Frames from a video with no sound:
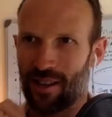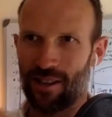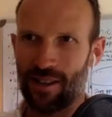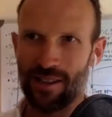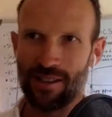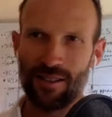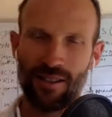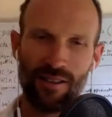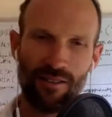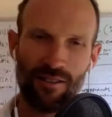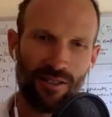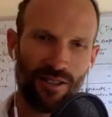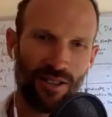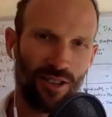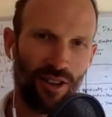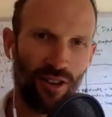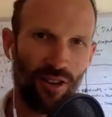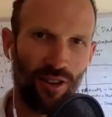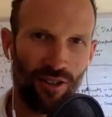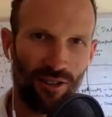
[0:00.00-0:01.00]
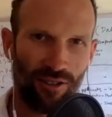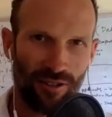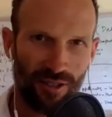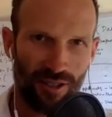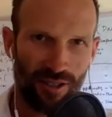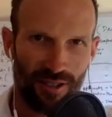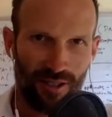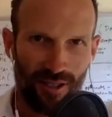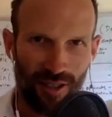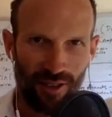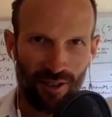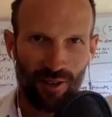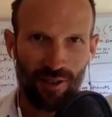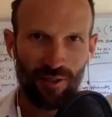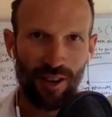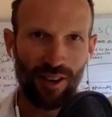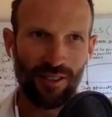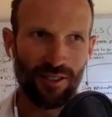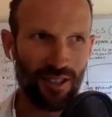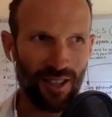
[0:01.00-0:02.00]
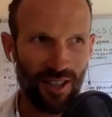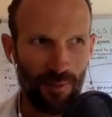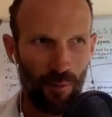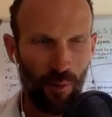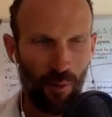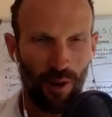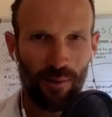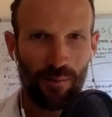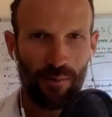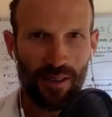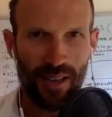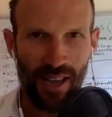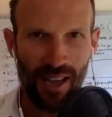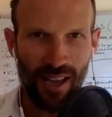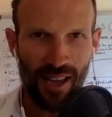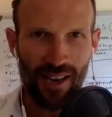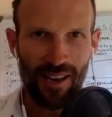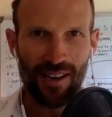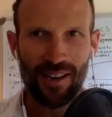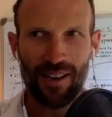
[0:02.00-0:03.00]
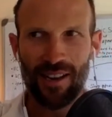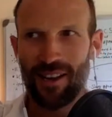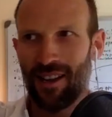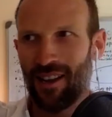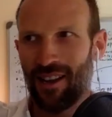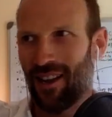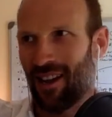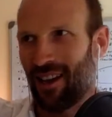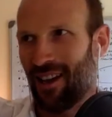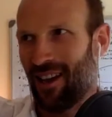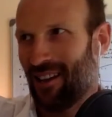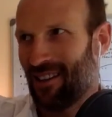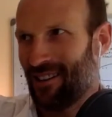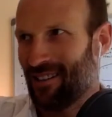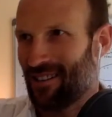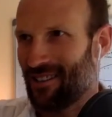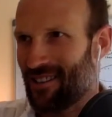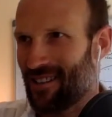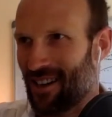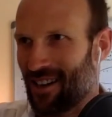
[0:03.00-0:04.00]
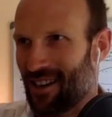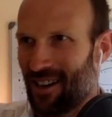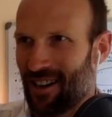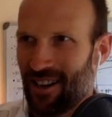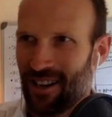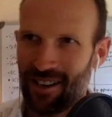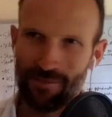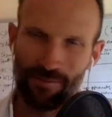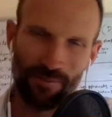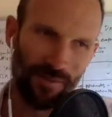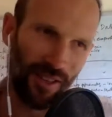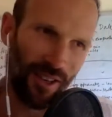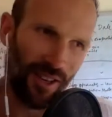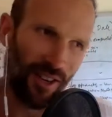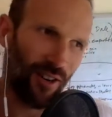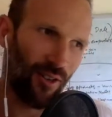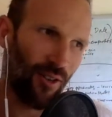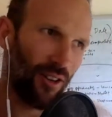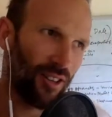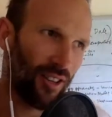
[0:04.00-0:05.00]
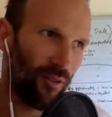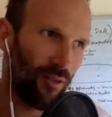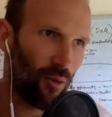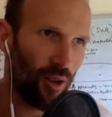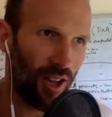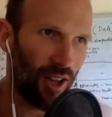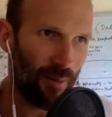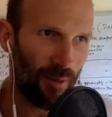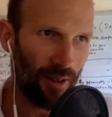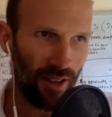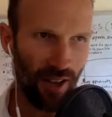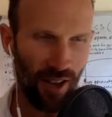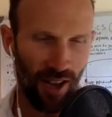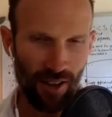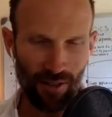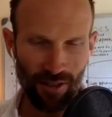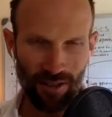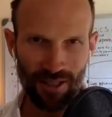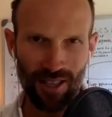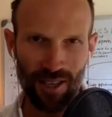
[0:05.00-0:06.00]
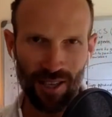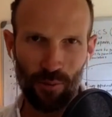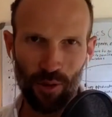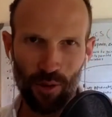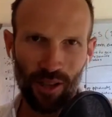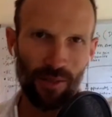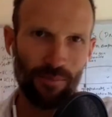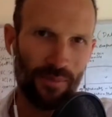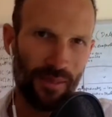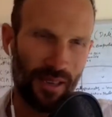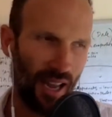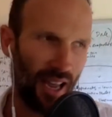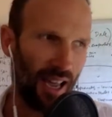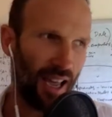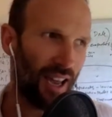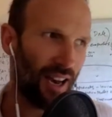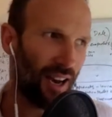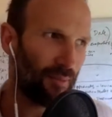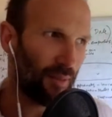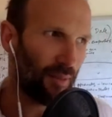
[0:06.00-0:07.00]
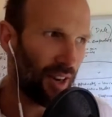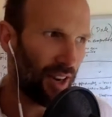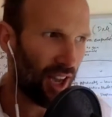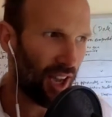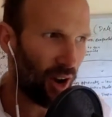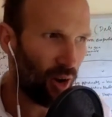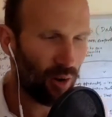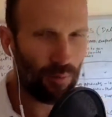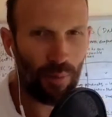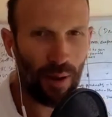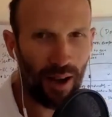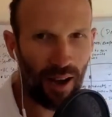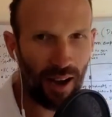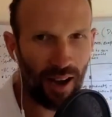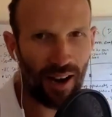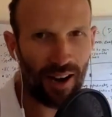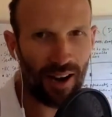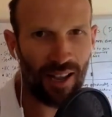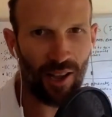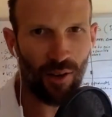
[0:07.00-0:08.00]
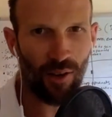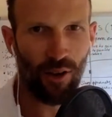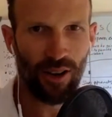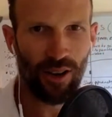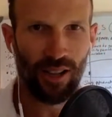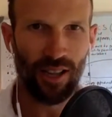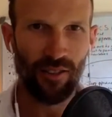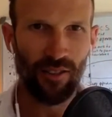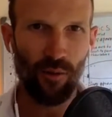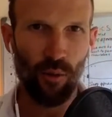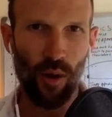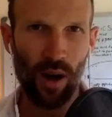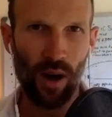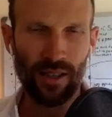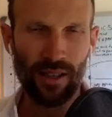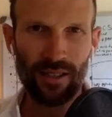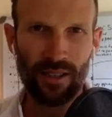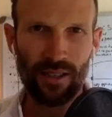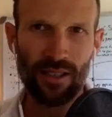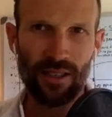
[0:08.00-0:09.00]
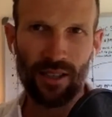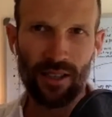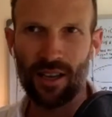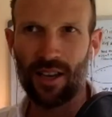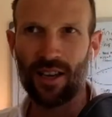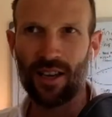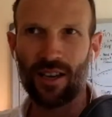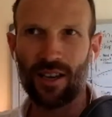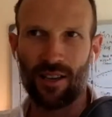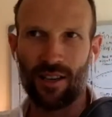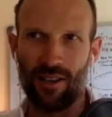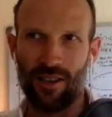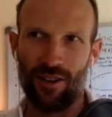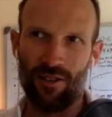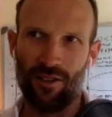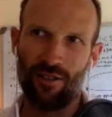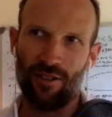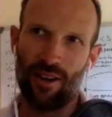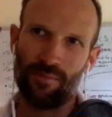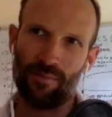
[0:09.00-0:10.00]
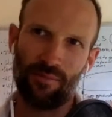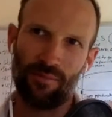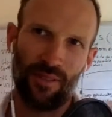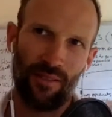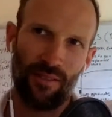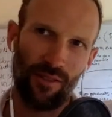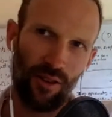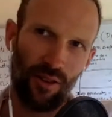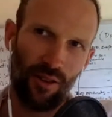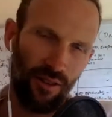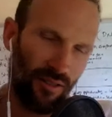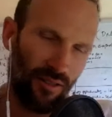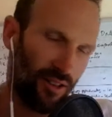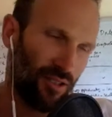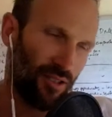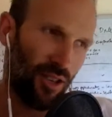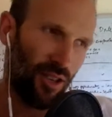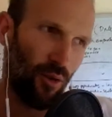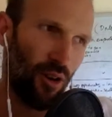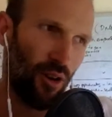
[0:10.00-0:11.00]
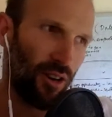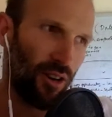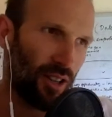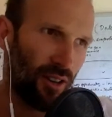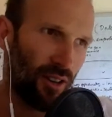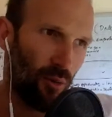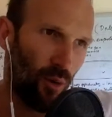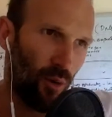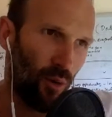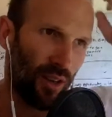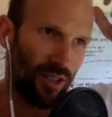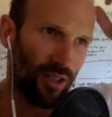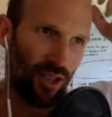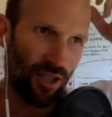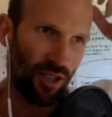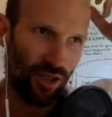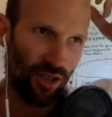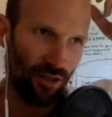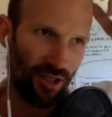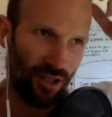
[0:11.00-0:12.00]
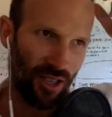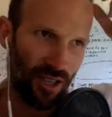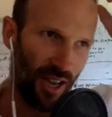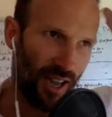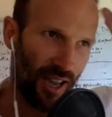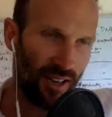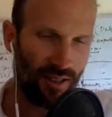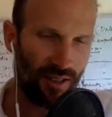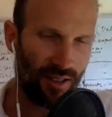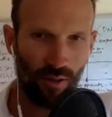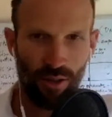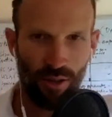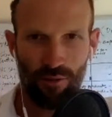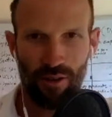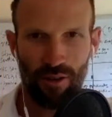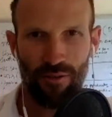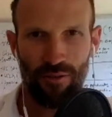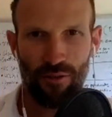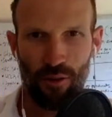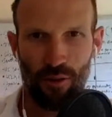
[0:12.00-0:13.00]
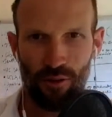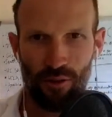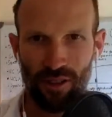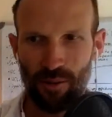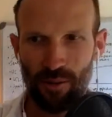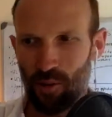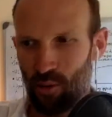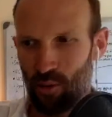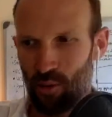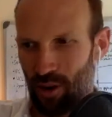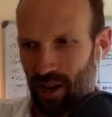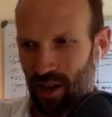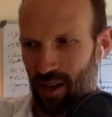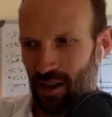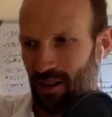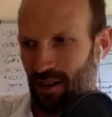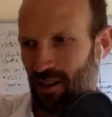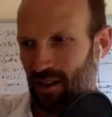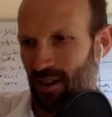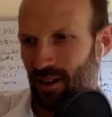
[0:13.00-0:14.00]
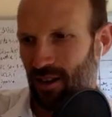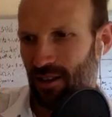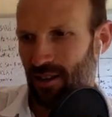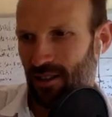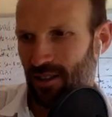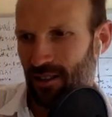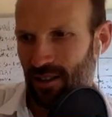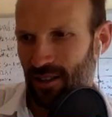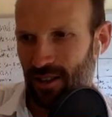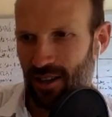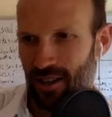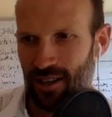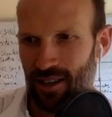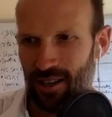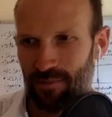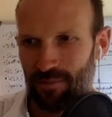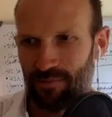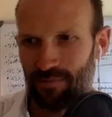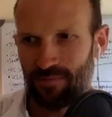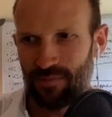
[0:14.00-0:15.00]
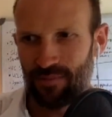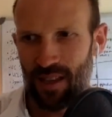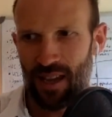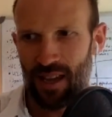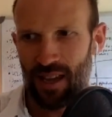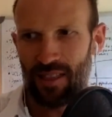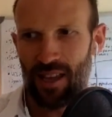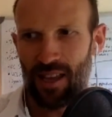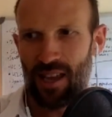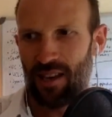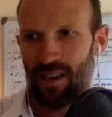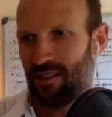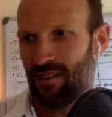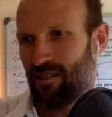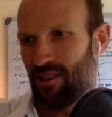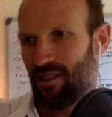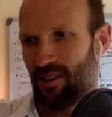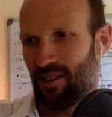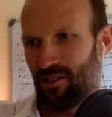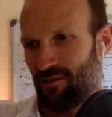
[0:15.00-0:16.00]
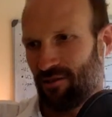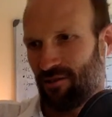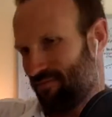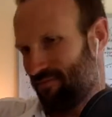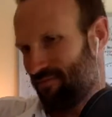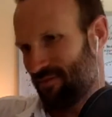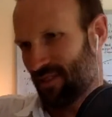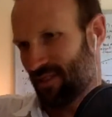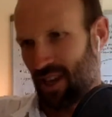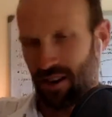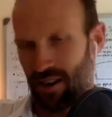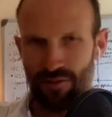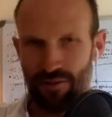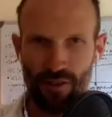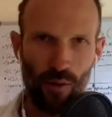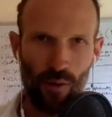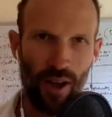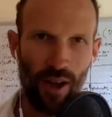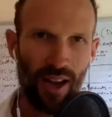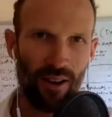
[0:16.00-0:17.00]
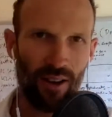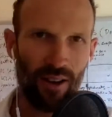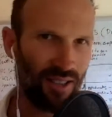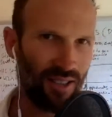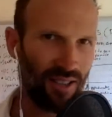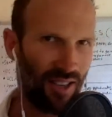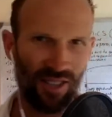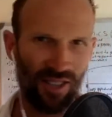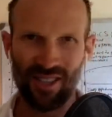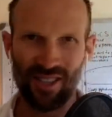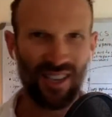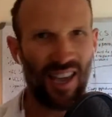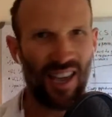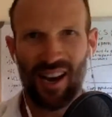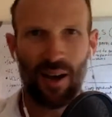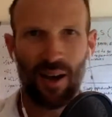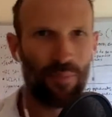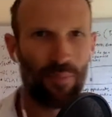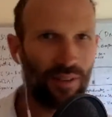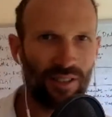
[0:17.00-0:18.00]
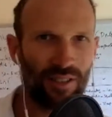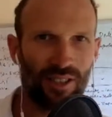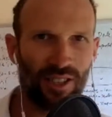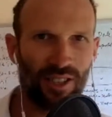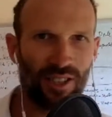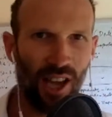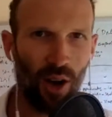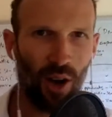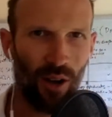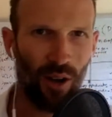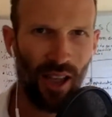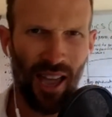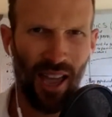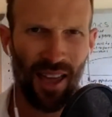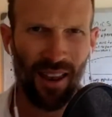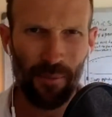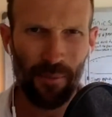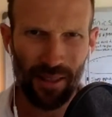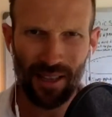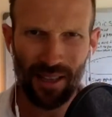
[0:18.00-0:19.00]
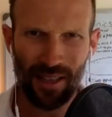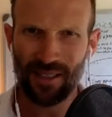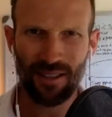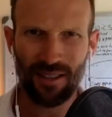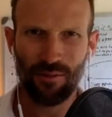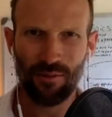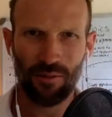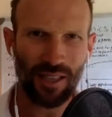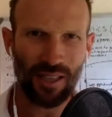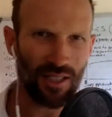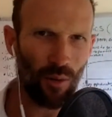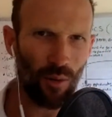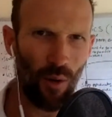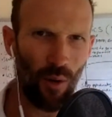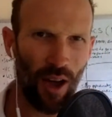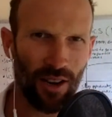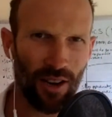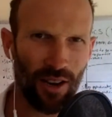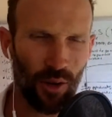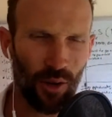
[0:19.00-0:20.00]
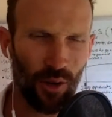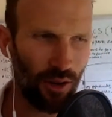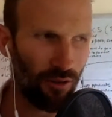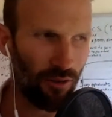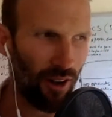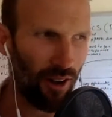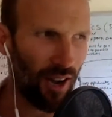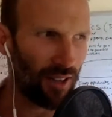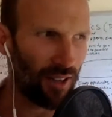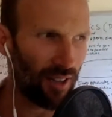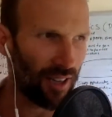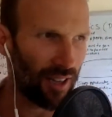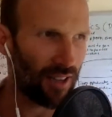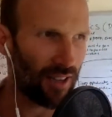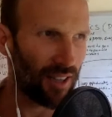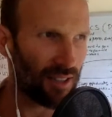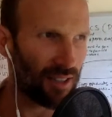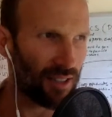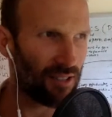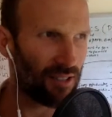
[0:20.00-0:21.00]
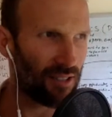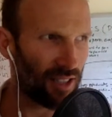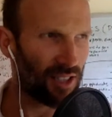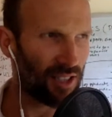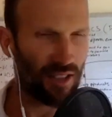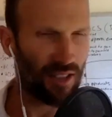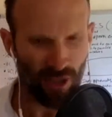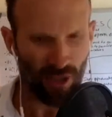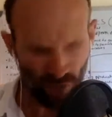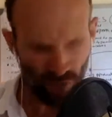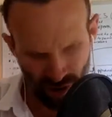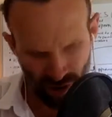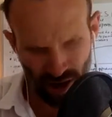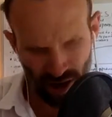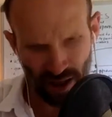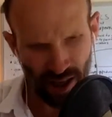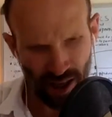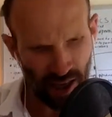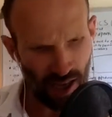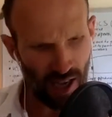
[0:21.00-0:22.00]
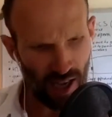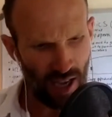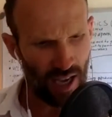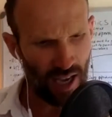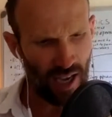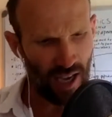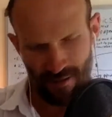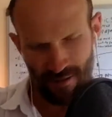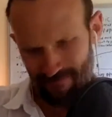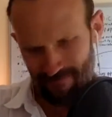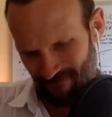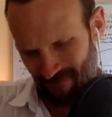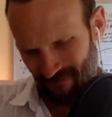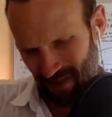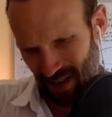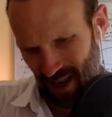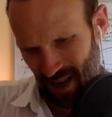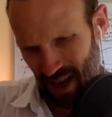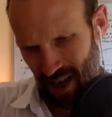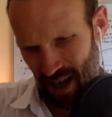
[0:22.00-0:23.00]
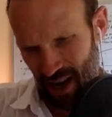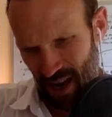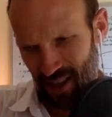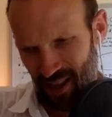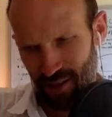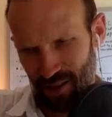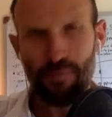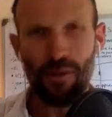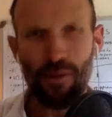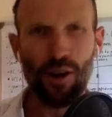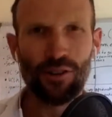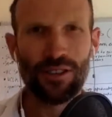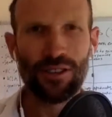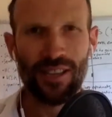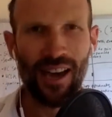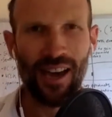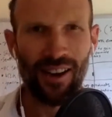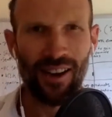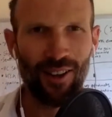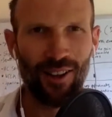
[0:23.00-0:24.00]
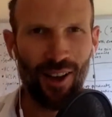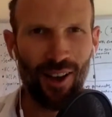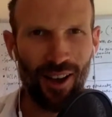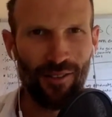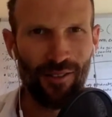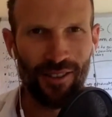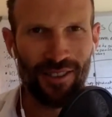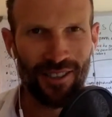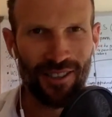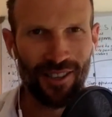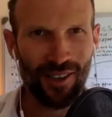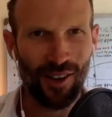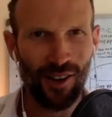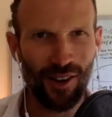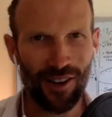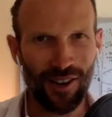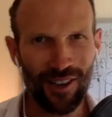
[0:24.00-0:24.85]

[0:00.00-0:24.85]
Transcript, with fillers: There's there are songs, you know, I'll sleep when I'm dead. Right. And um, you know, I'll live while I'm alive. I'll sleep while I'm dead. I'm gonna go and party. You only live once. You know, right. Um, because you only live once, you should stay out till three or four in the morning. Um, and then you know get a few hours and then just get up and just go again i mean that's the that's the way to do it right like that's that's that's really getting the most out of life, isn't it, Kirk?